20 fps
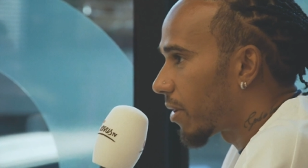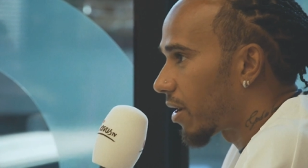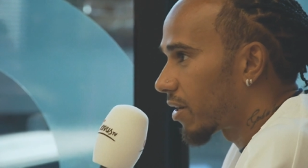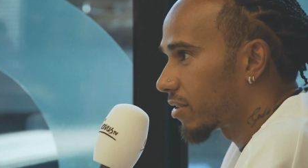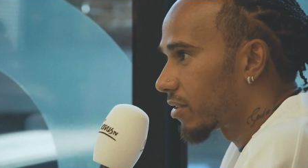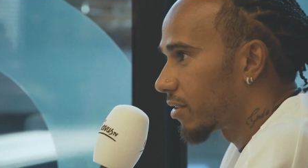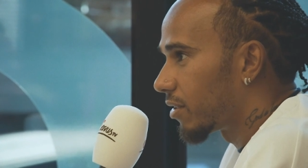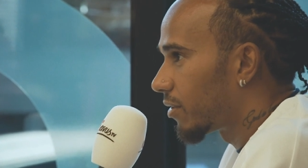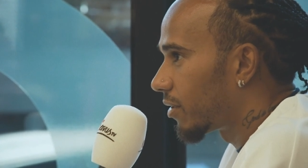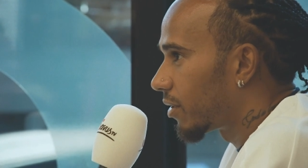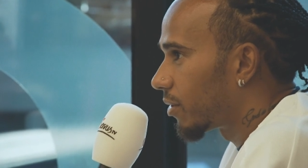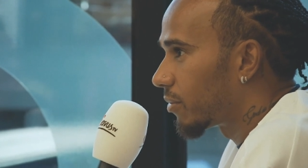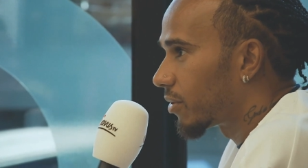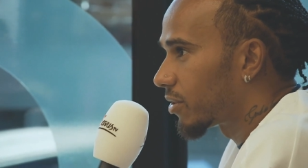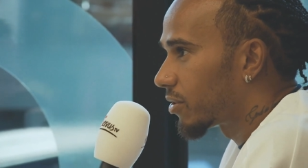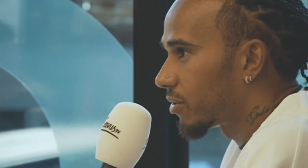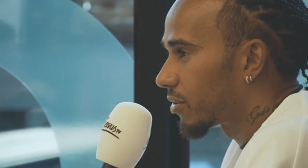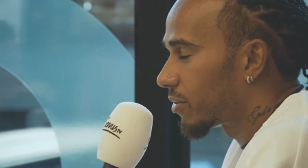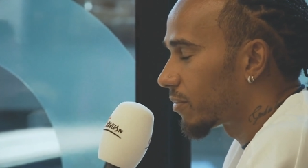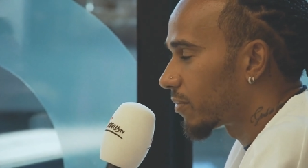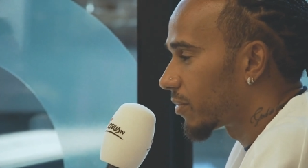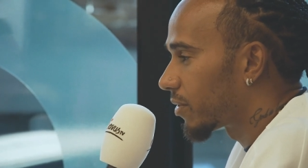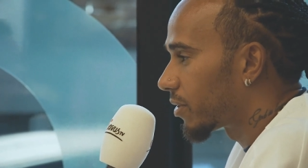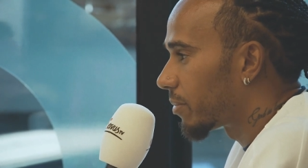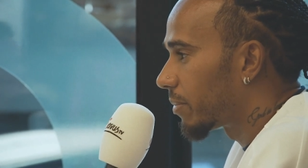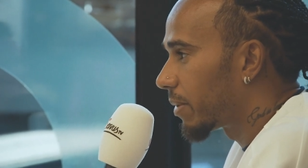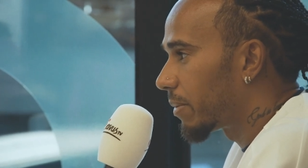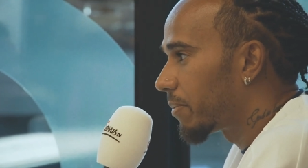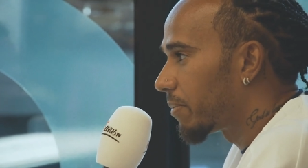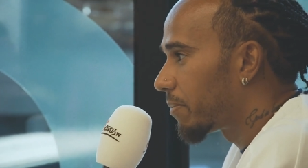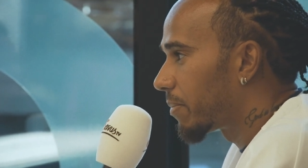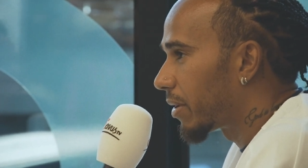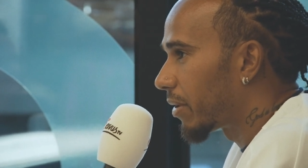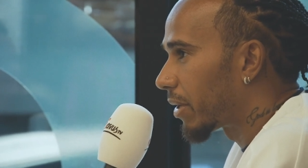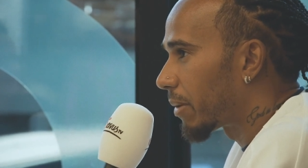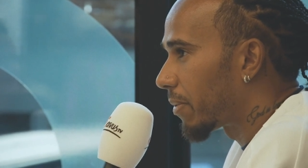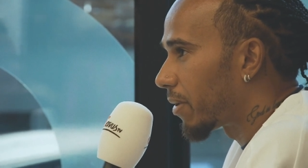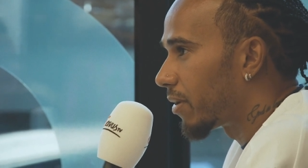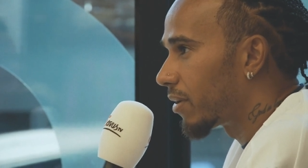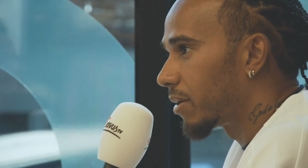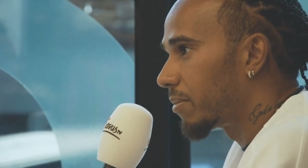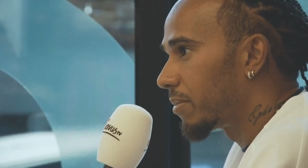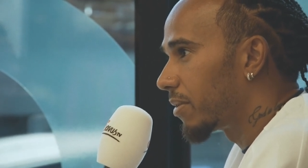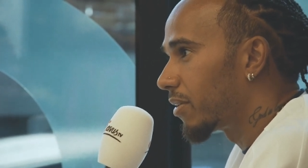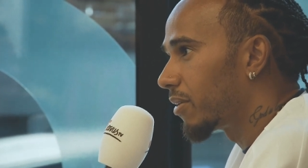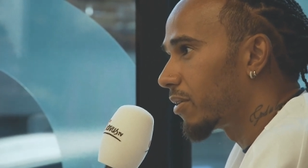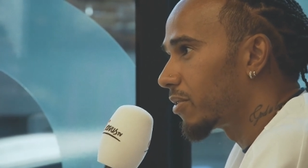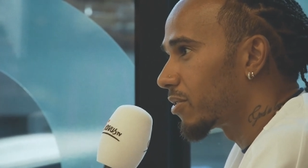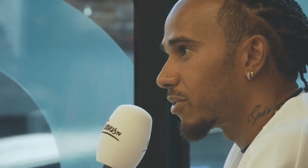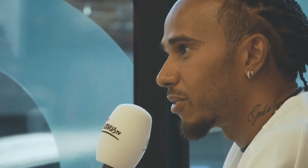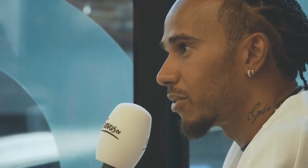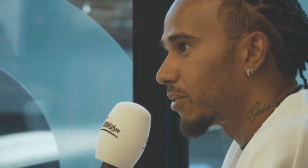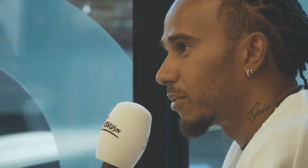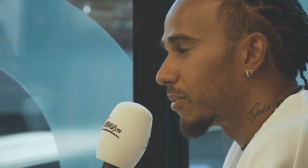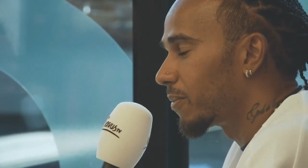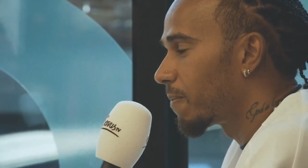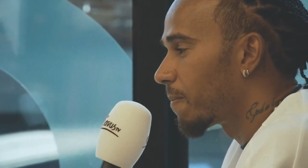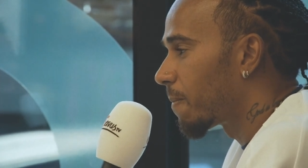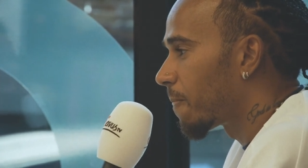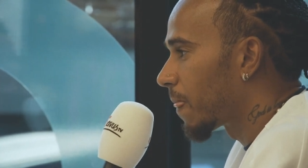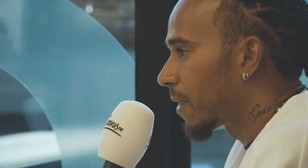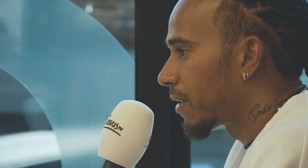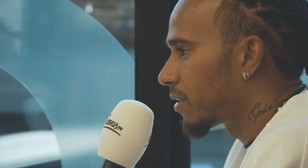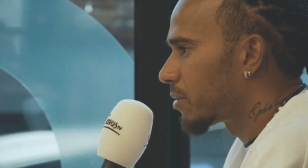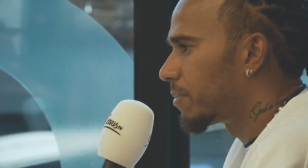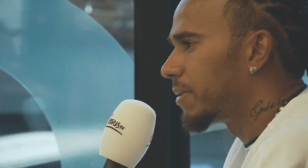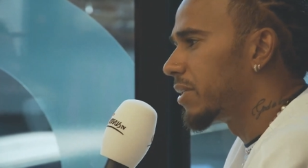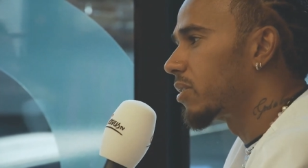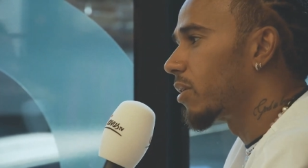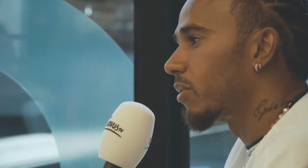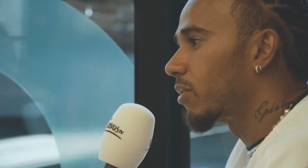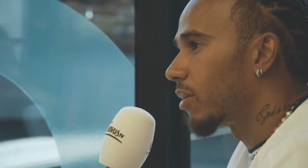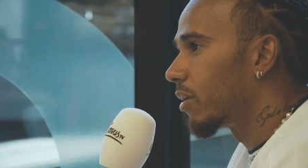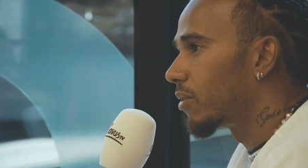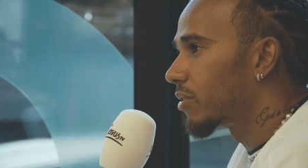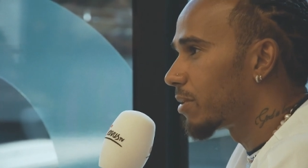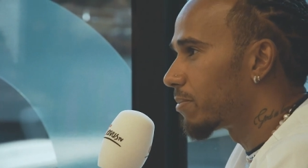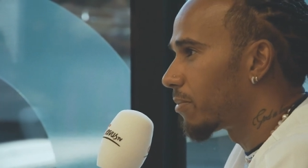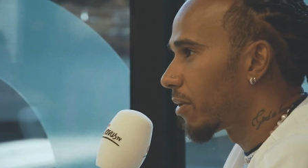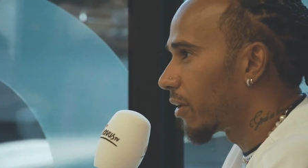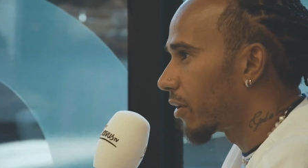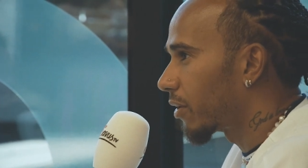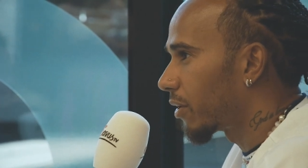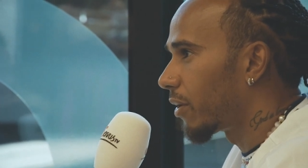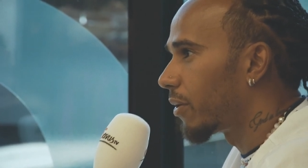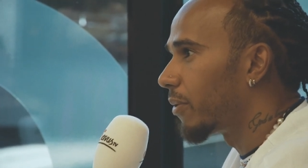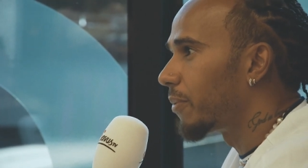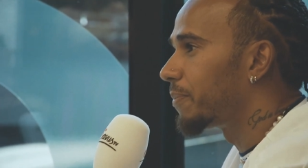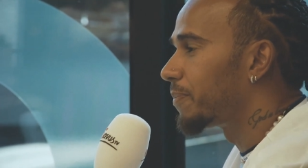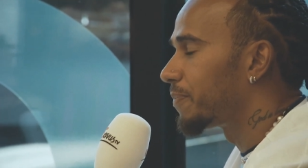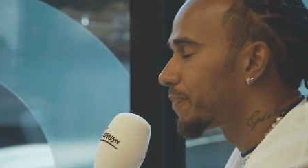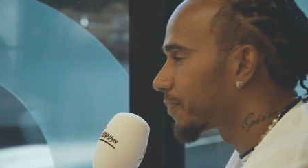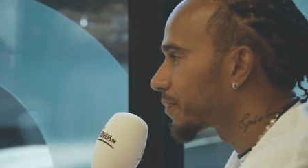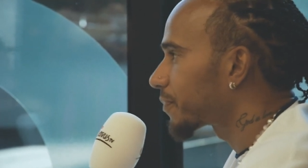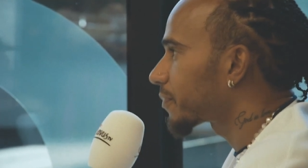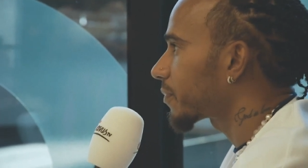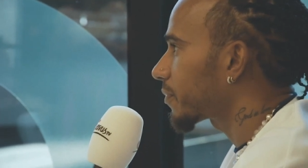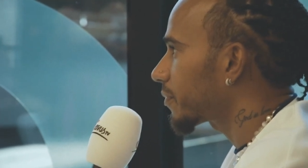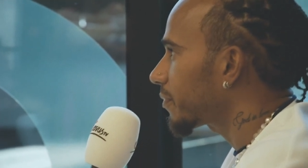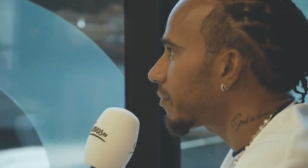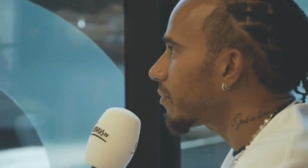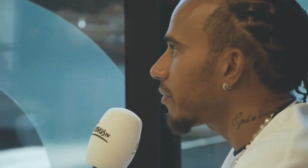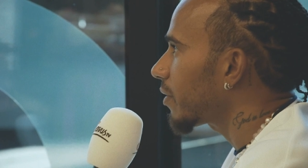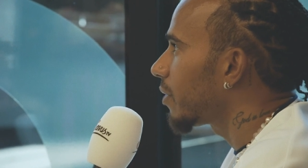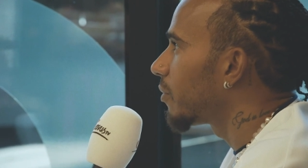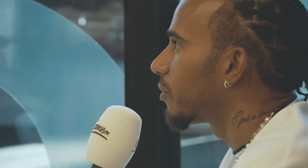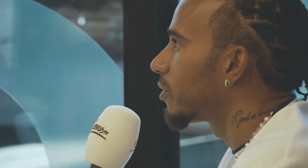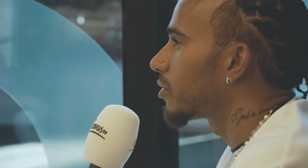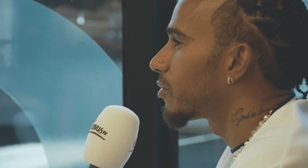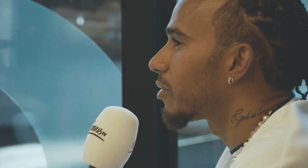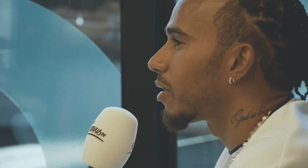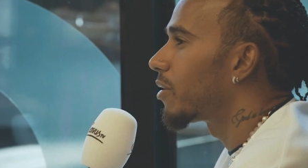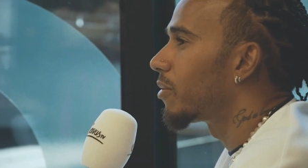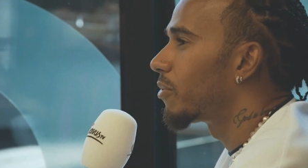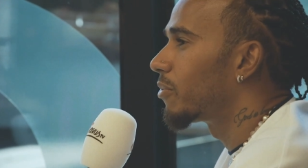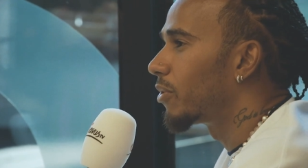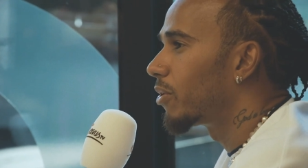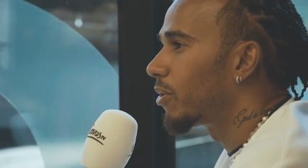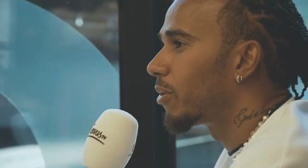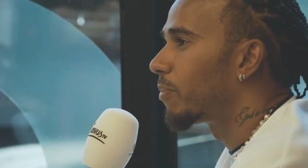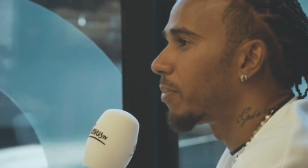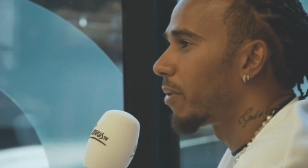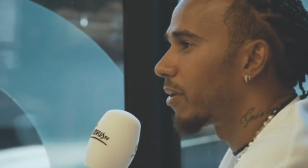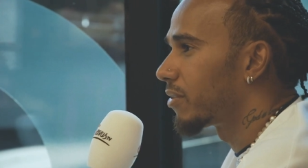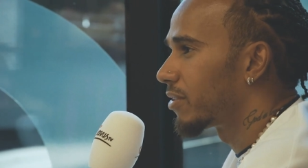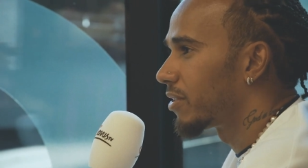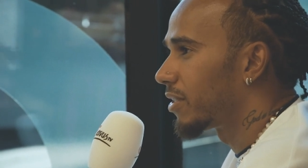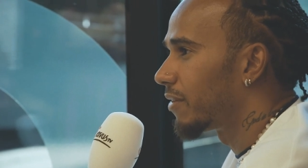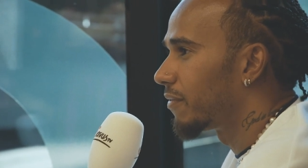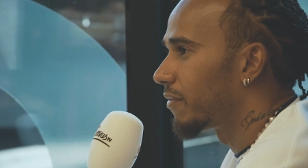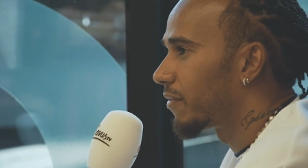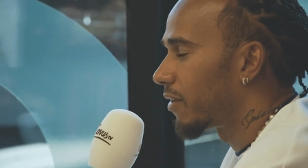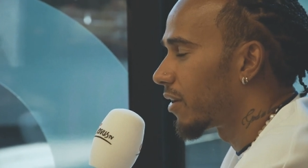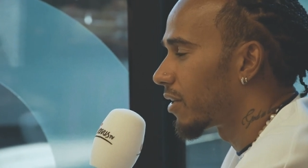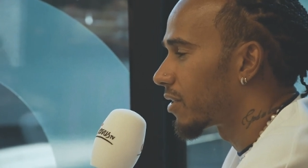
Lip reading: Barcelona, which to be on the podium in those two, to be so close in Monaco, was a real positive for